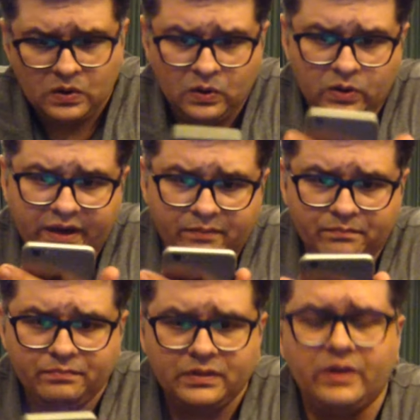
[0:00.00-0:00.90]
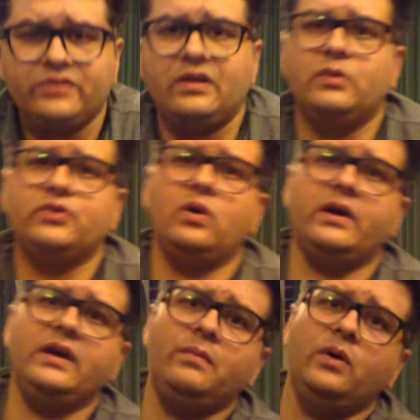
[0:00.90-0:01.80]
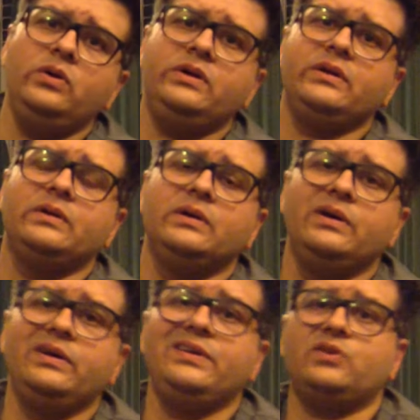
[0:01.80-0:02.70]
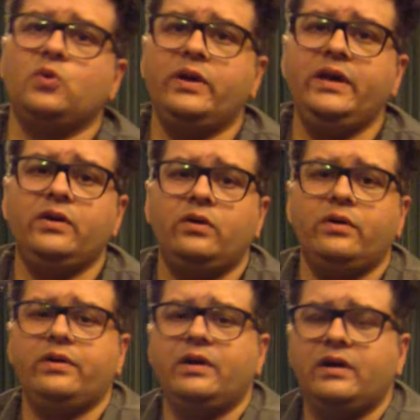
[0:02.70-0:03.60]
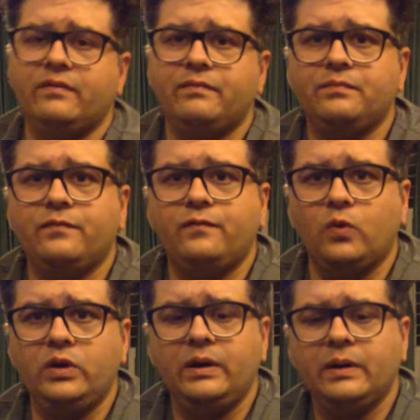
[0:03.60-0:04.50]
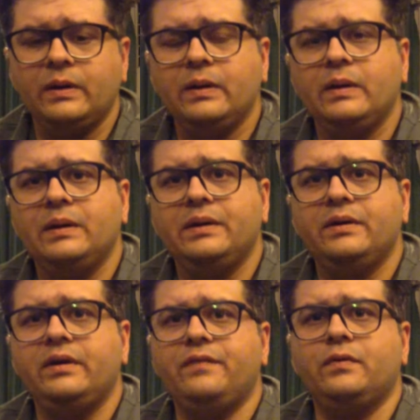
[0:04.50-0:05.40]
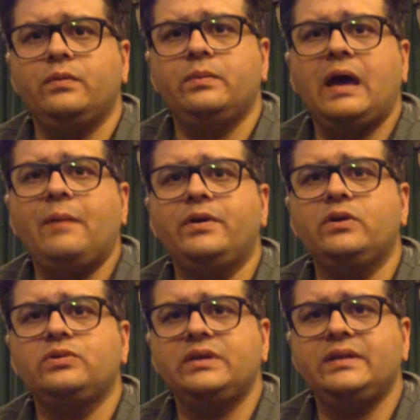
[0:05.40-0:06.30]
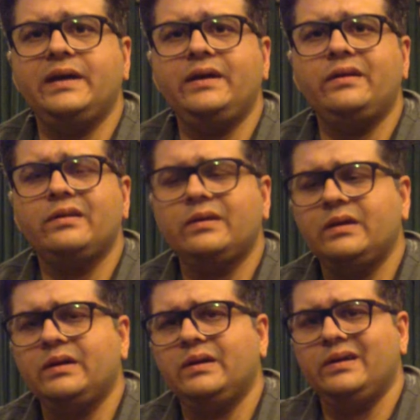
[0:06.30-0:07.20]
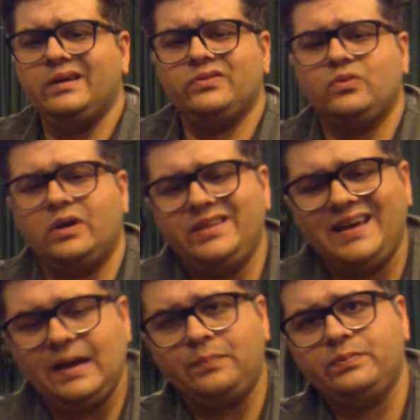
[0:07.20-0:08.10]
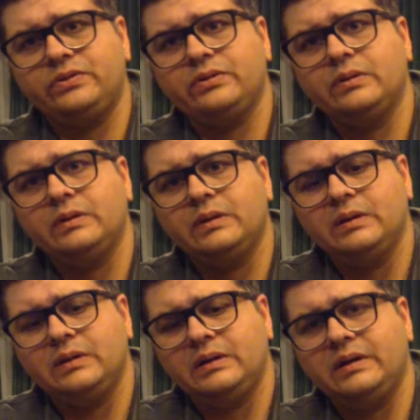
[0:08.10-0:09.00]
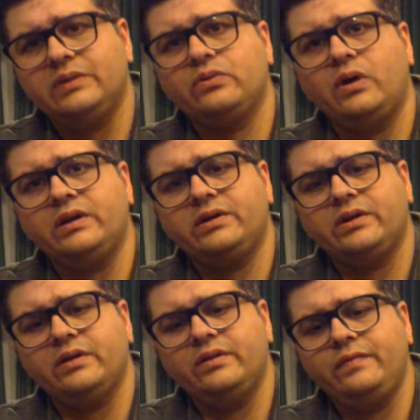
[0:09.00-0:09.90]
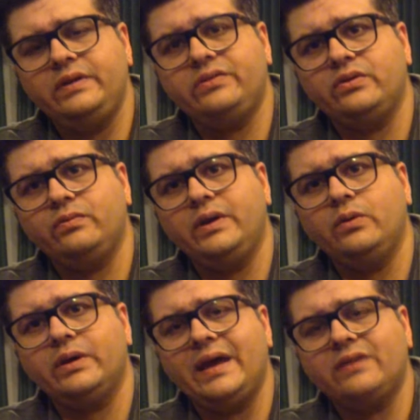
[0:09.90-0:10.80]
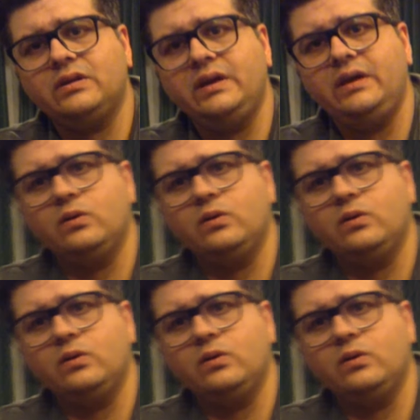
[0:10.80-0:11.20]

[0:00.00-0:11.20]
Okay, now as I was talking about restoring your phone, if you happen to see that, it's got the apps, it's got the feature where you can actually,